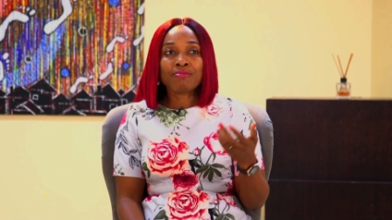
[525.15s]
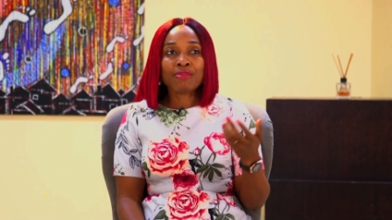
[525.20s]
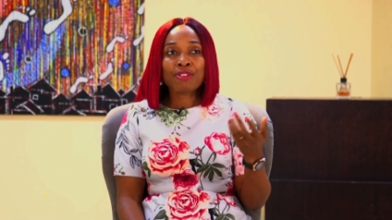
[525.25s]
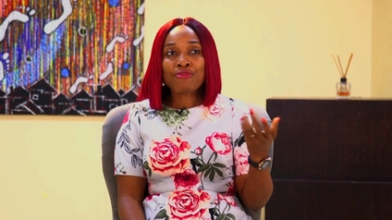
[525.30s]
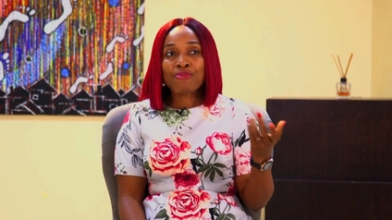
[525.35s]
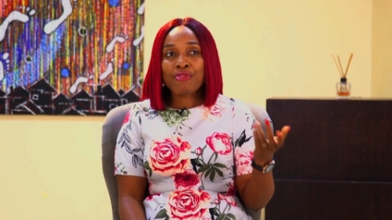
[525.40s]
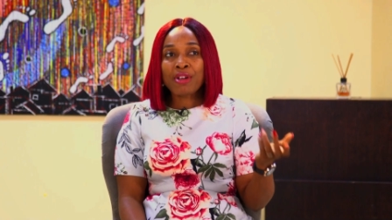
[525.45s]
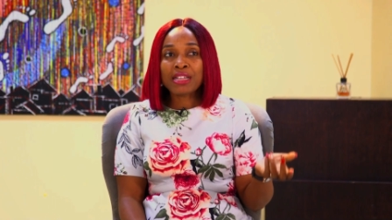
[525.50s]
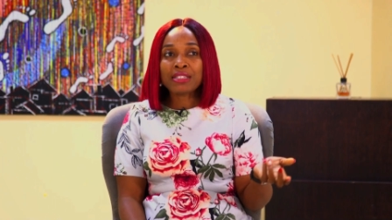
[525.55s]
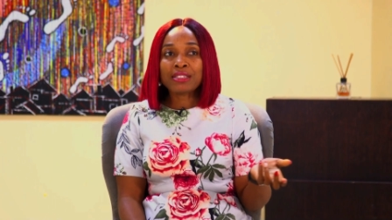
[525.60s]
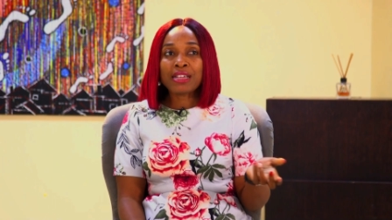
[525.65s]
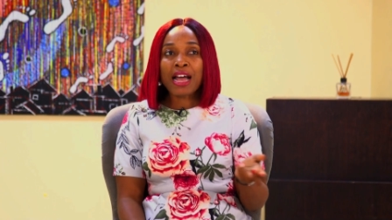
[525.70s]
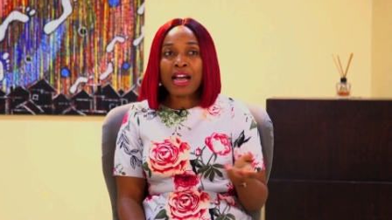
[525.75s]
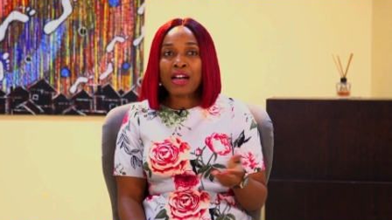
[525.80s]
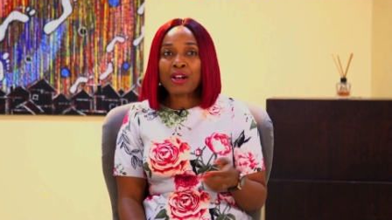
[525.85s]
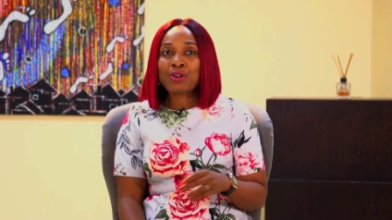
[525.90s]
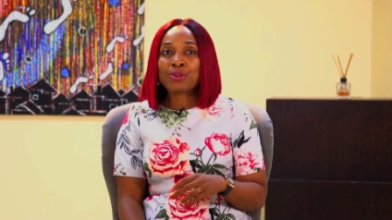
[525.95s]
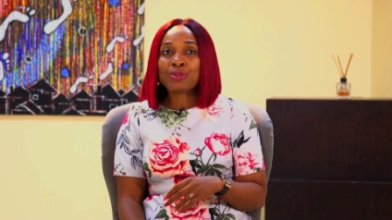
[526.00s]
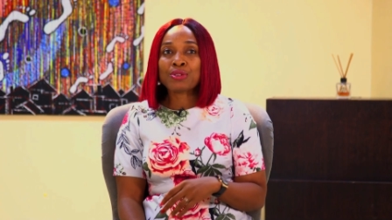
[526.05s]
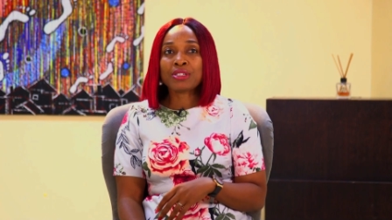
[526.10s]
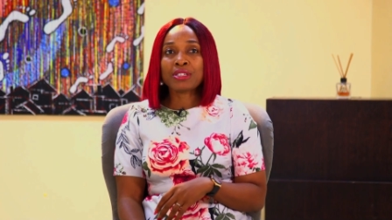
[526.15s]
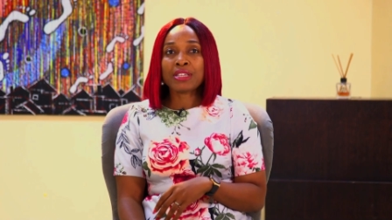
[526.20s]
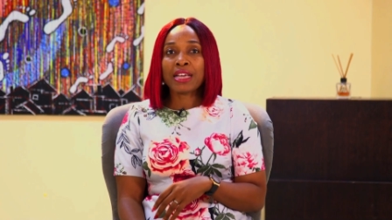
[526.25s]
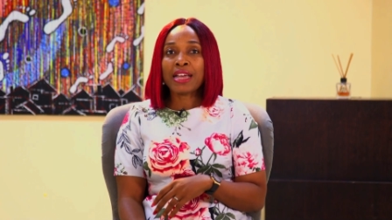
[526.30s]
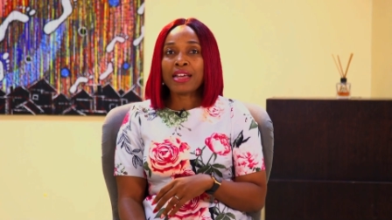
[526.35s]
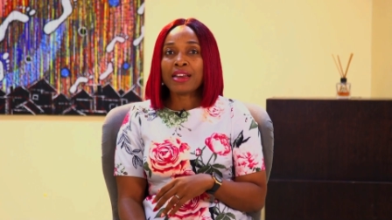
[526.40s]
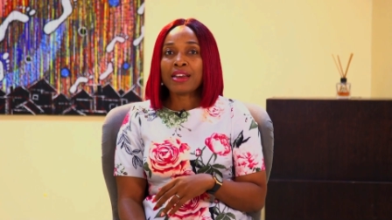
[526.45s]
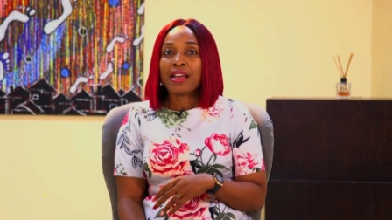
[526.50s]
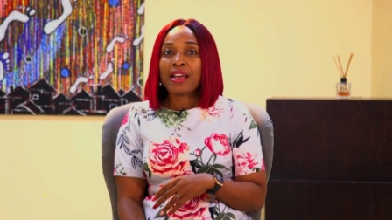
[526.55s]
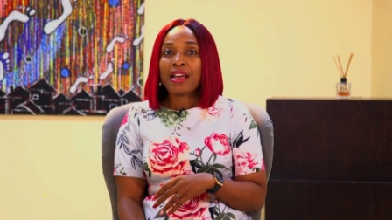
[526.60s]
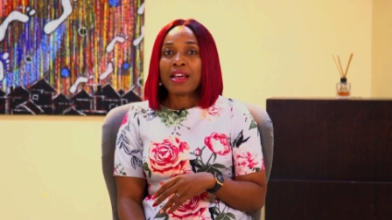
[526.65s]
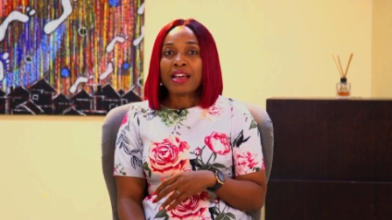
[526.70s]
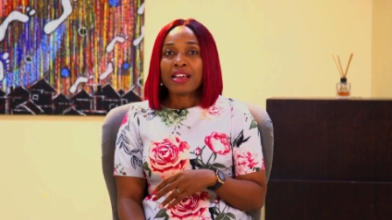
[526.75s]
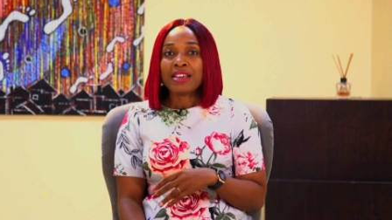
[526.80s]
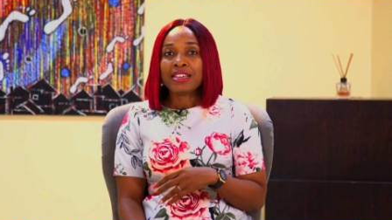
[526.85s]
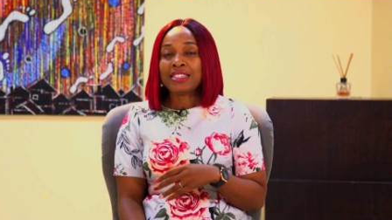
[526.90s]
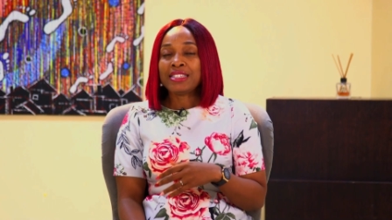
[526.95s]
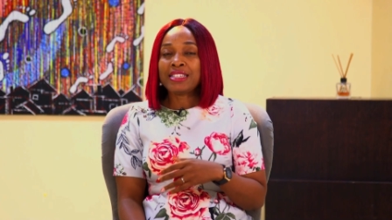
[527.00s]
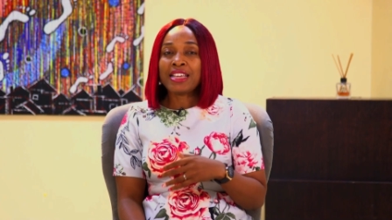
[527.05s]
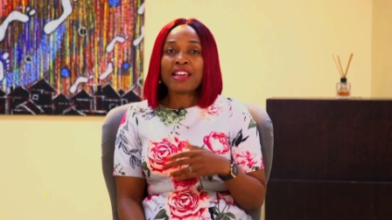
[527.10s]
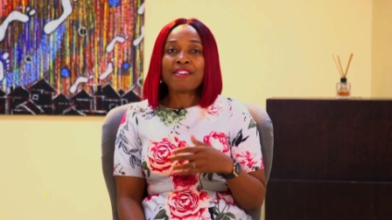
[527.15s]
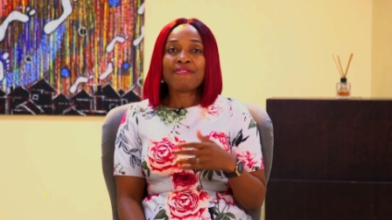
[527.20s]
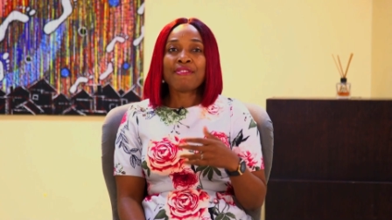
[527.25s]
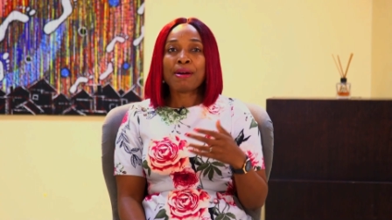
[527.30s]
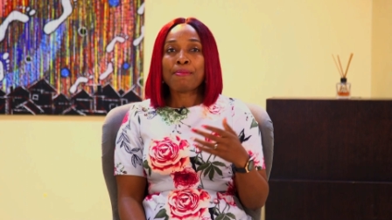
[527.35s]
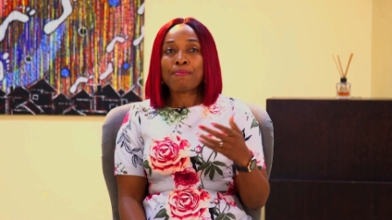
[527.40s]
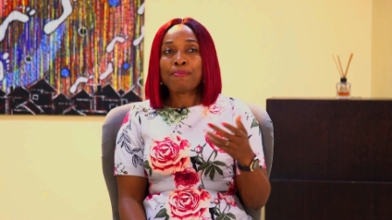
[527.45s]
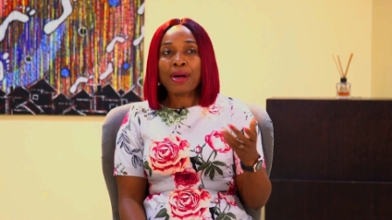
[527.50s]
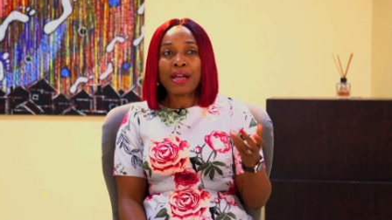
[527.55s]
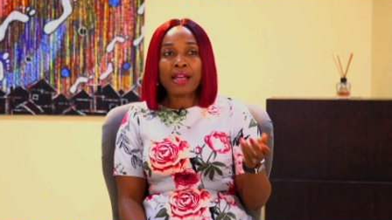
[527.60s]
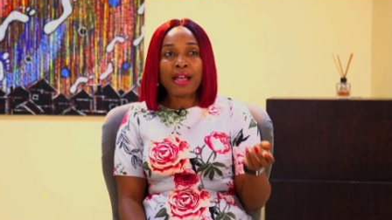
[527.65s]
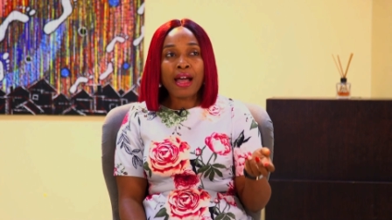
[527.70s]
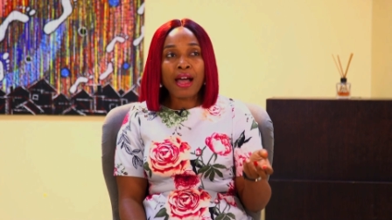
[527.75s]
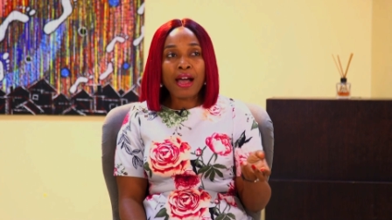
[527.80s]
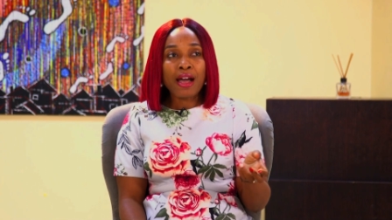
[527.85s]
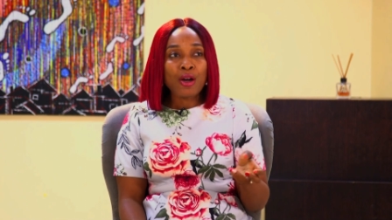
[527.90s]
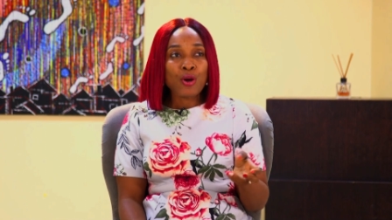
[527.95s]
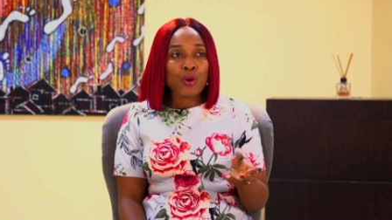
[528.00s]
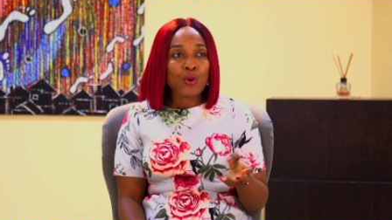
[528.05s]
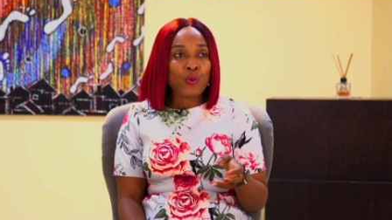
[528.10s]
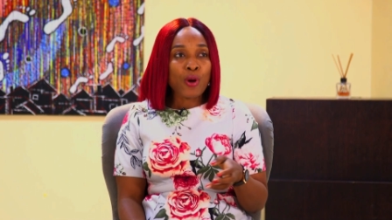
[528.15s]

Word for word: different angles saying, is he a vampire?